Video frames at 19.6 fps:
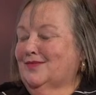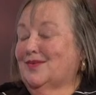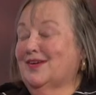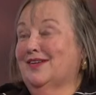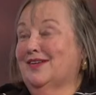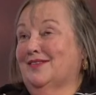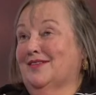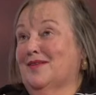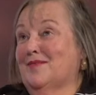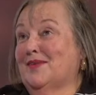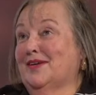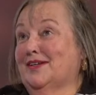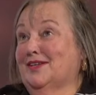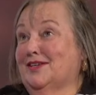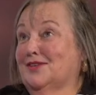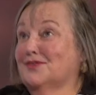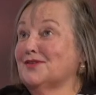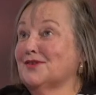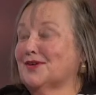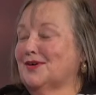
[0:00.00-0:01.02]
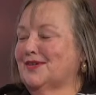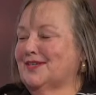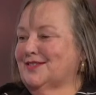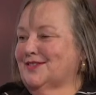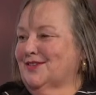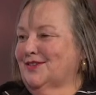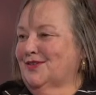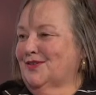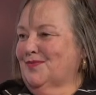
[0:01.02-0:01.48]
well, about a year ago, I
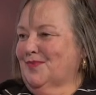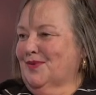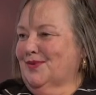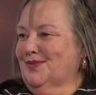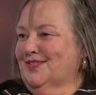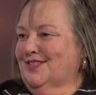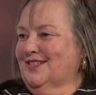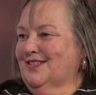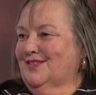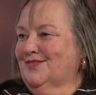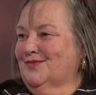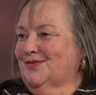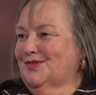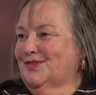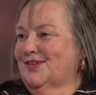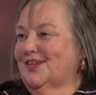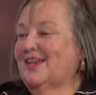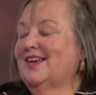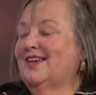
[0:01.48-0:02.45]
started the process for